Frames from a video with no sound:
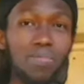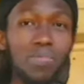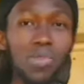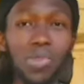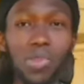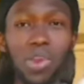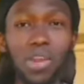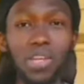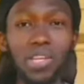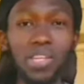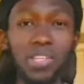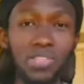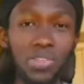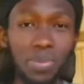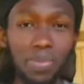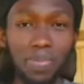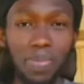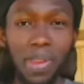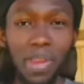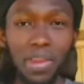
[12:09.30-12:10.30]
regarding
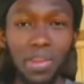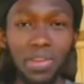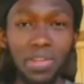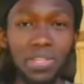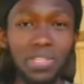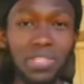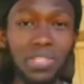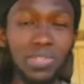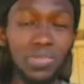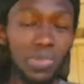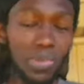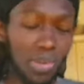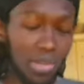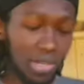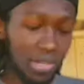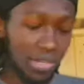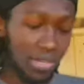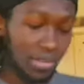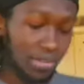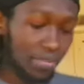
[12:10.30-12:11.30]
their parents,
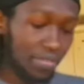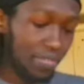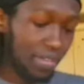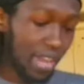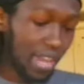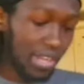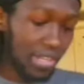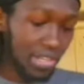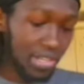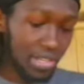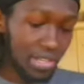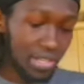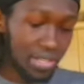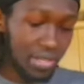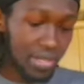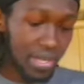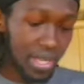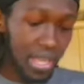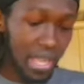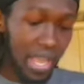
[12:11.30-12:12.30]
regarding their father,